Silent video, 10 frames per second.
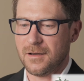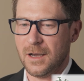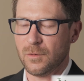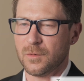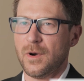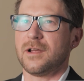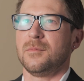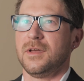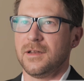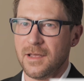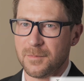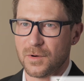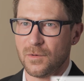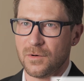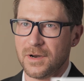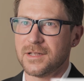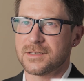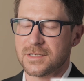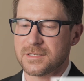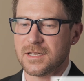I would recommend Epicor
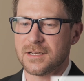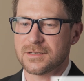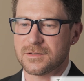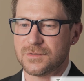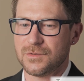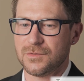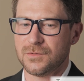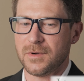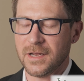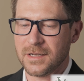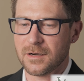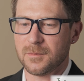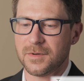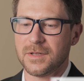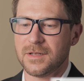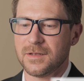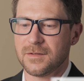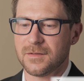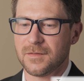and Success to any company